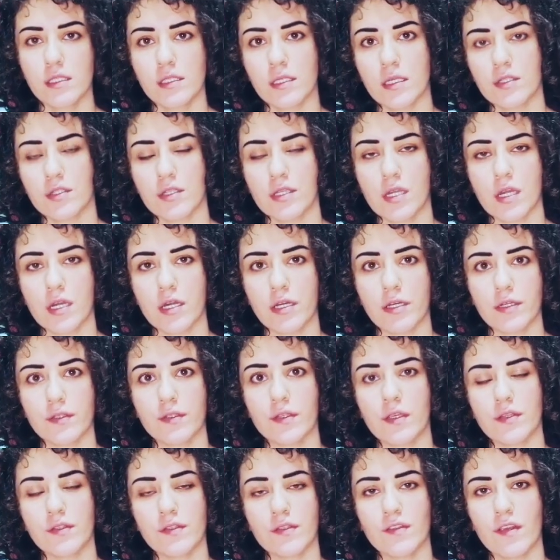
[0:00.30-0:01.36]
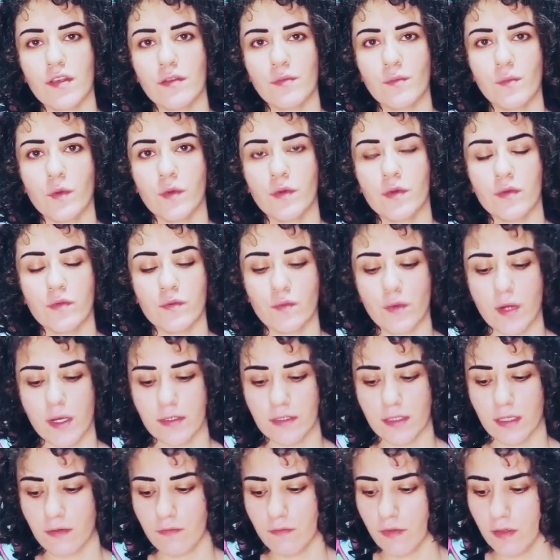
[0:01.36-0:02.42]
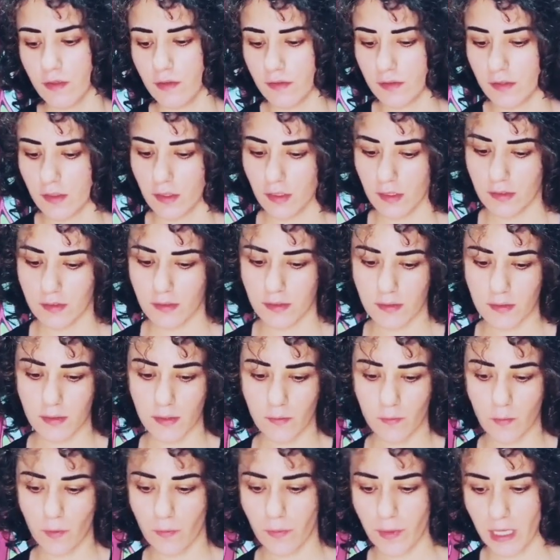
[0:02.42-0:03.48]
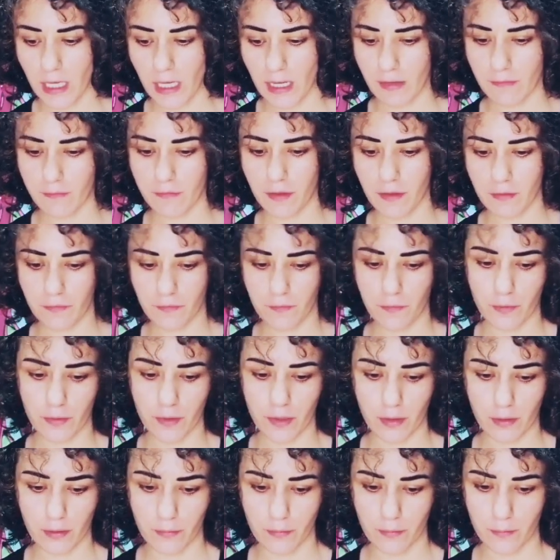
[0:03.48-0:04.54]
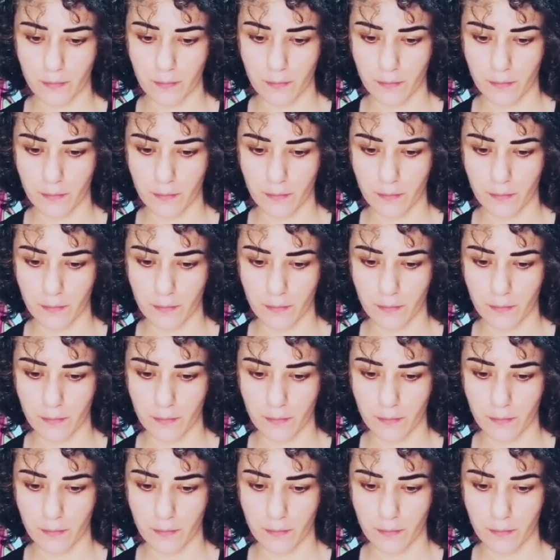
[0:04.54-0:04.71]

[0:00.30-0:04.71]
Sagittarius, Sun, Moon, Rising, and Venus. Let's see what we have here for you.